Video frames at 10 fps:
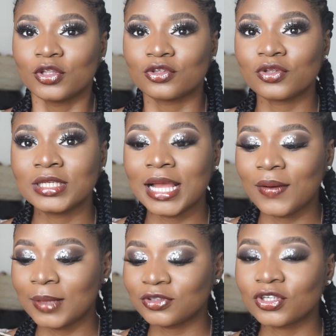So
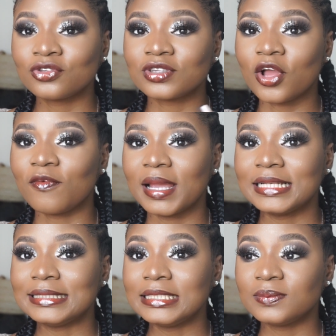now I'm just going to take off
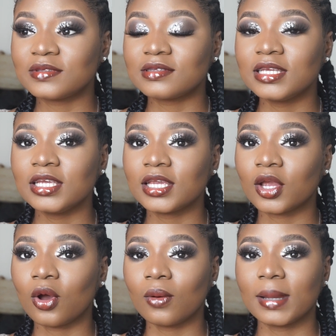my
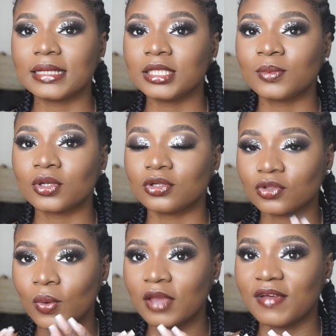lipstick or my lip gloss
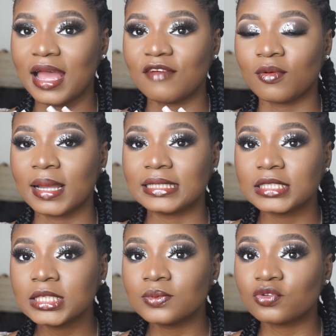or whatever I have on my
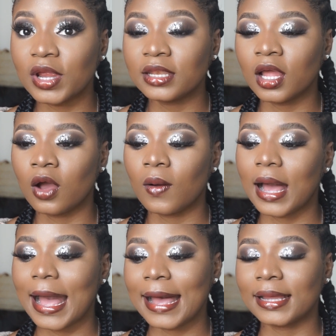lips right
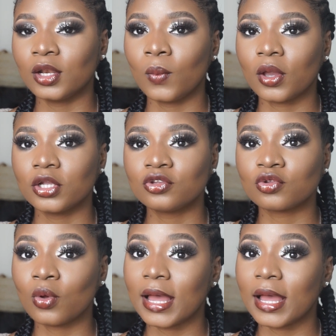now, and we're going to go